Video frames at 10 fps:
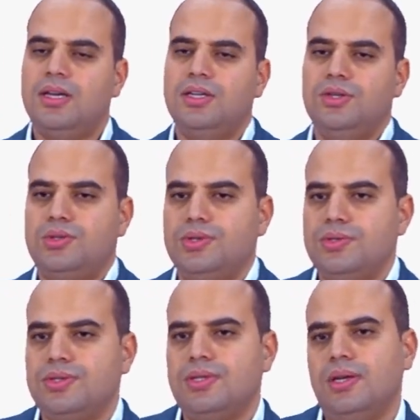
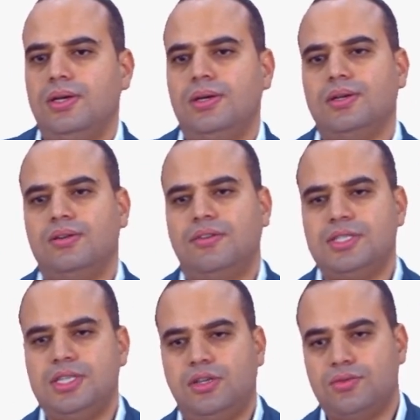Newton's
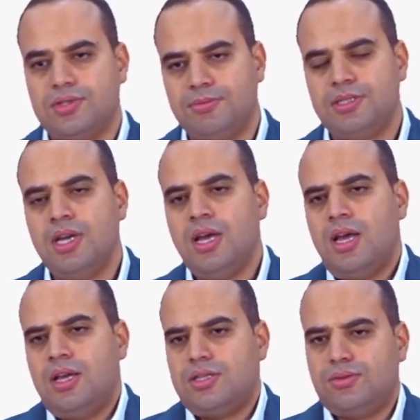gravity concept.
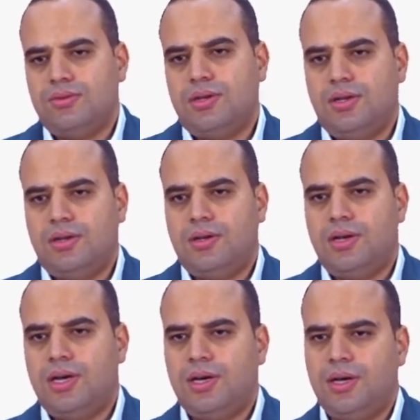So
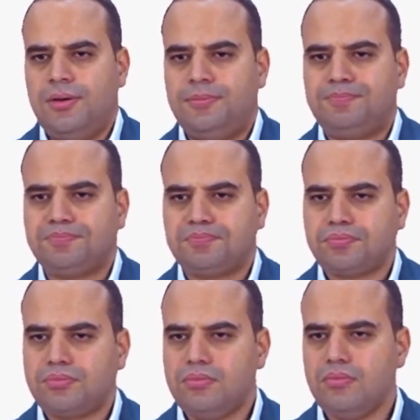
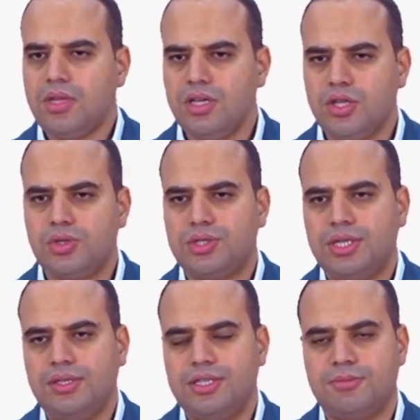the source
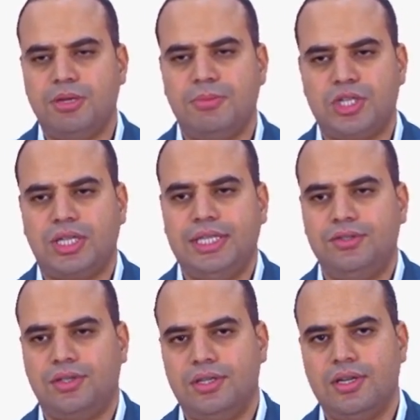here is pretty much clear. You
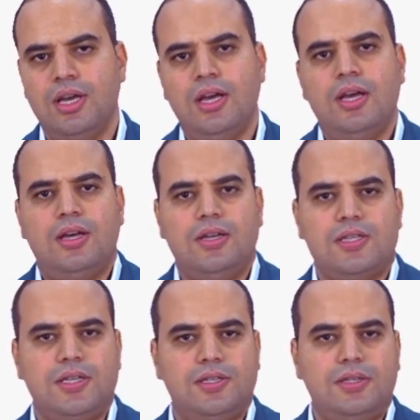can
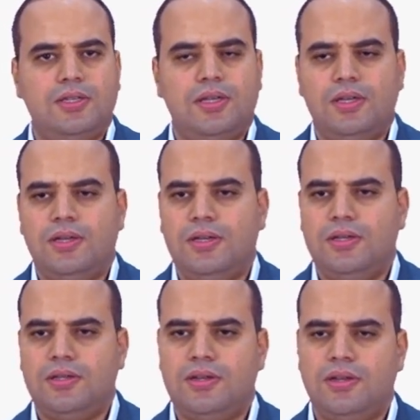study
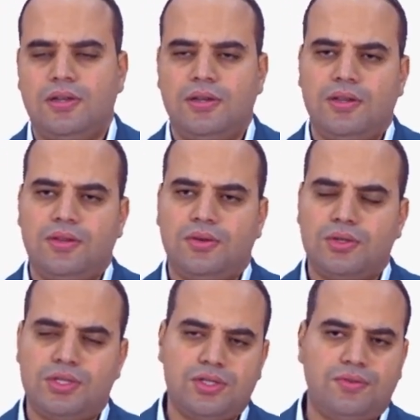in the
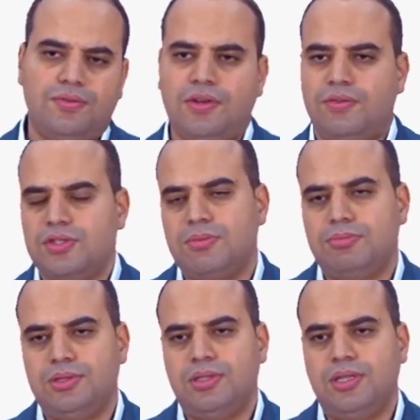courses of, for
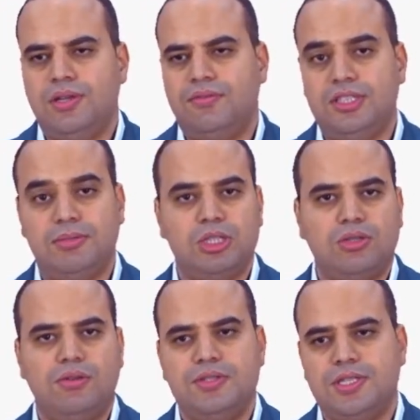example,
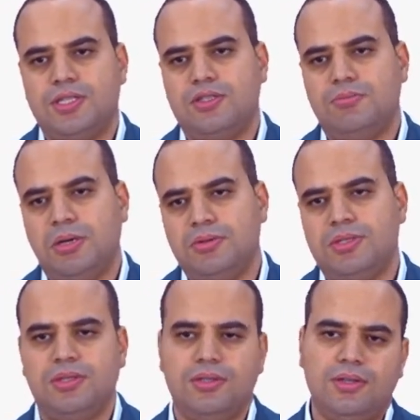fundamental physics about,
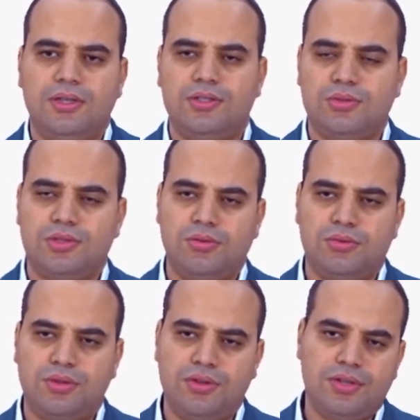so
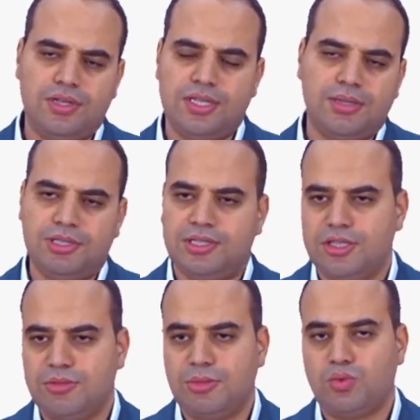you can get some
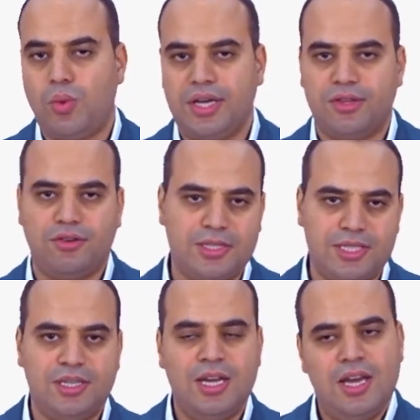details about why the
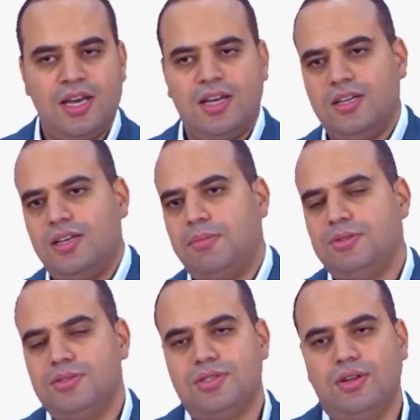gravity
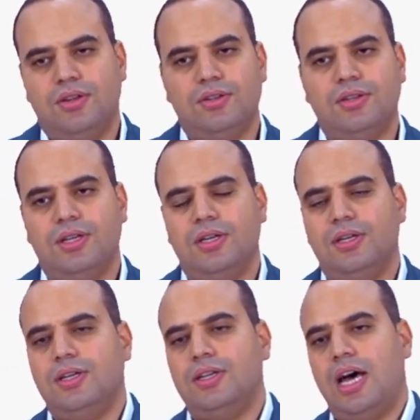happens on
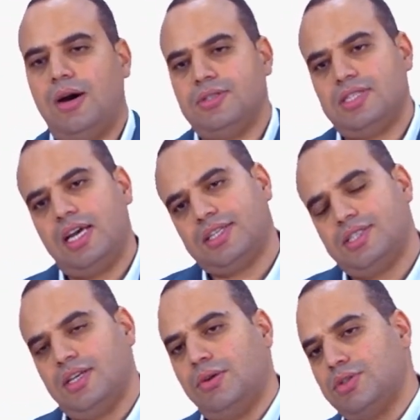and how it
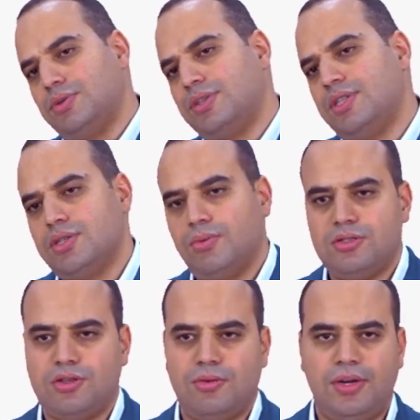acts and how it works and so on.
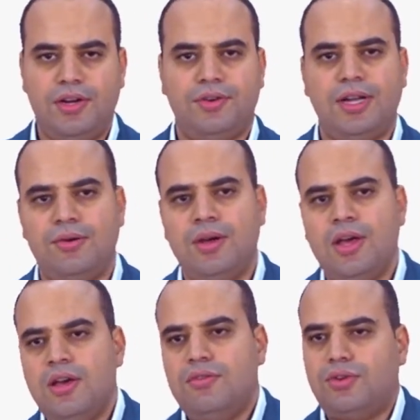So here for now,
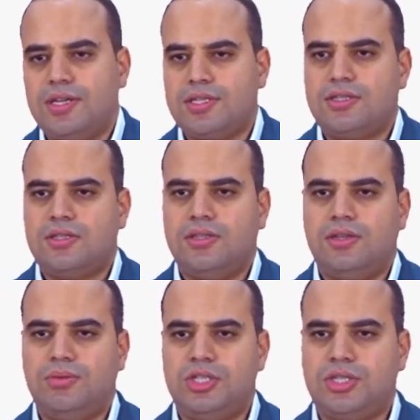for us,
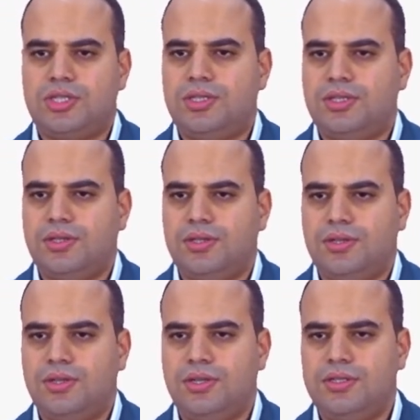we can just
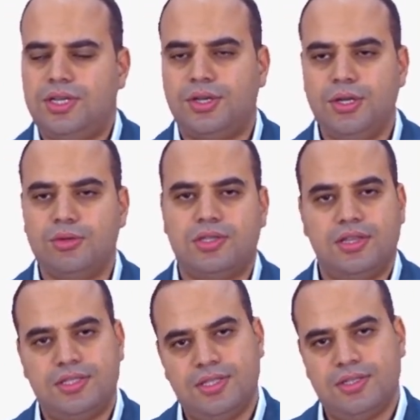take note that
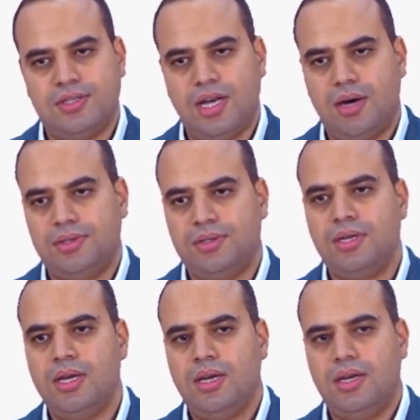this is our
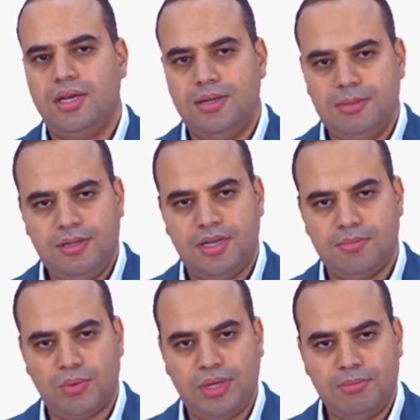enemy,
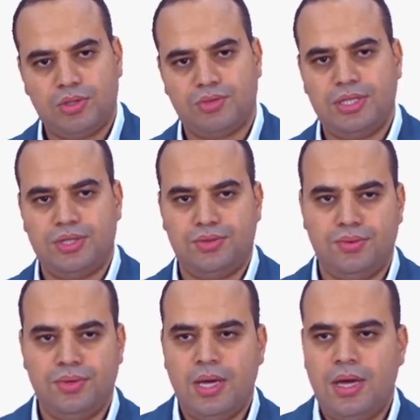number one, because we need
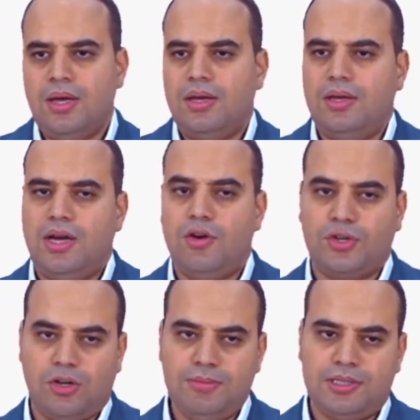to
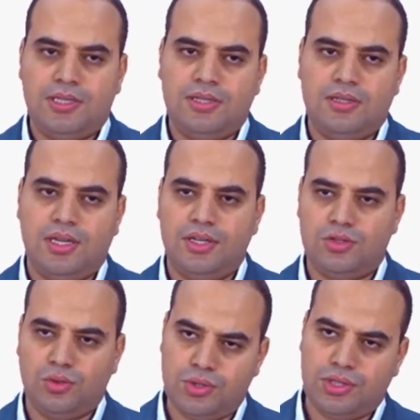overcome it. And to
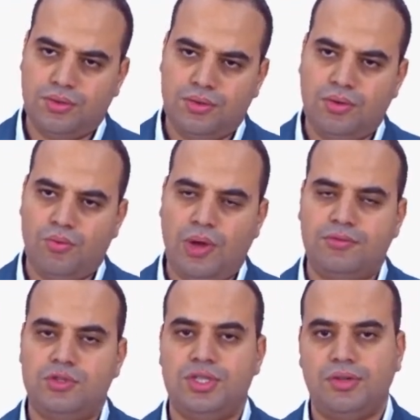do so, we have
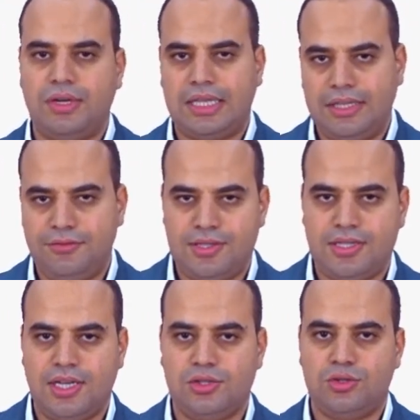to generate lift.
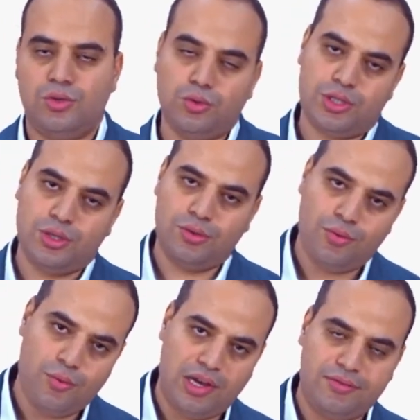And to do so,
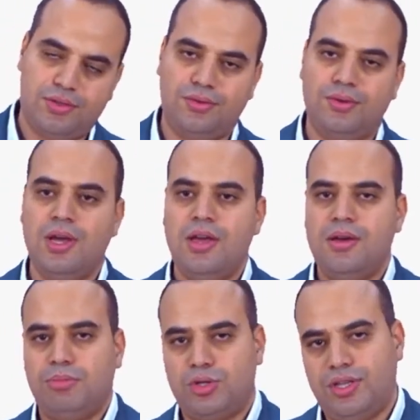we have to
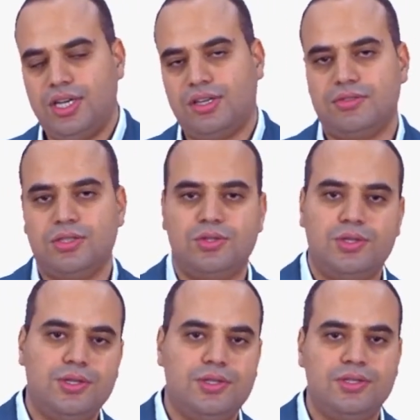push the aircraft at a
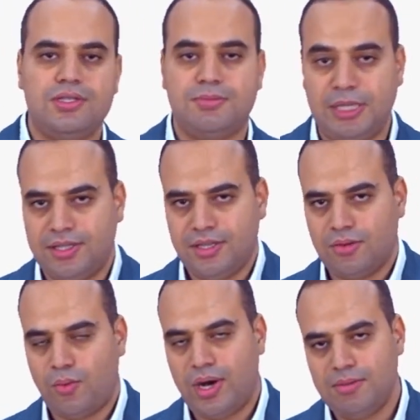certain speed.
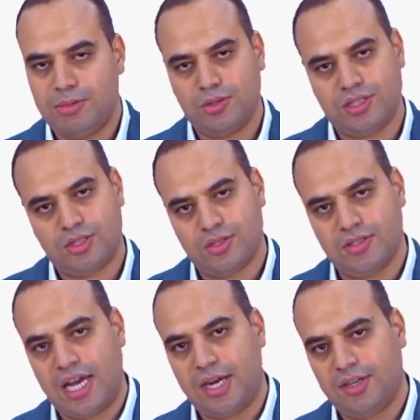Why? Because it uses
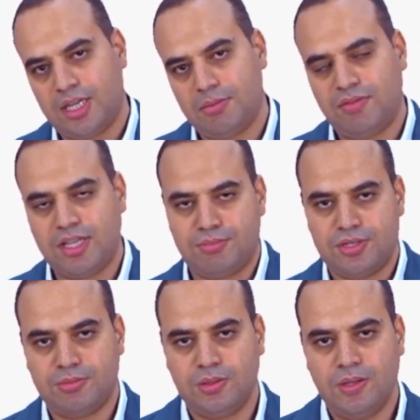an aerodynamic flight
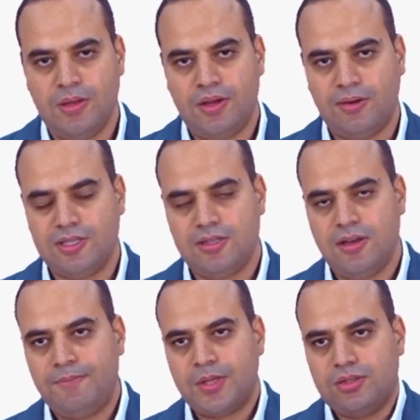principle, right?
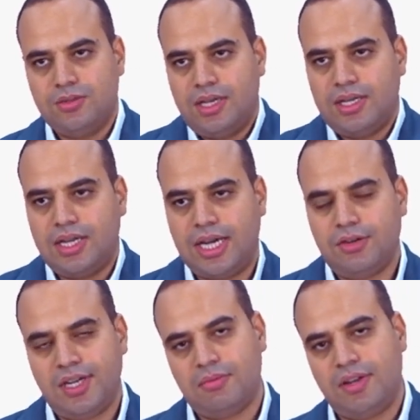So an
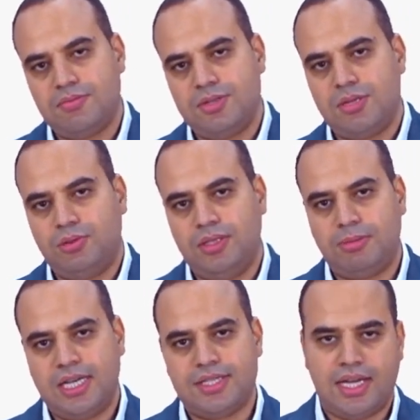aerodynamic flight principle
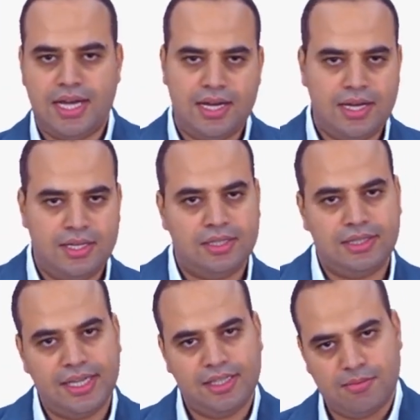implies
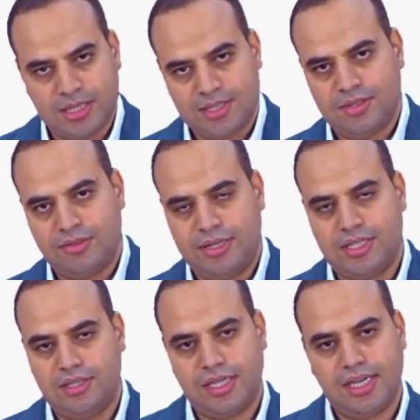dynamics, right?
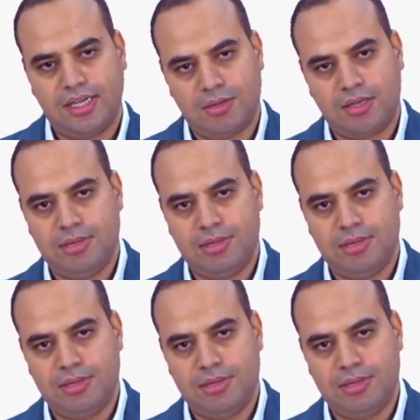And dynamic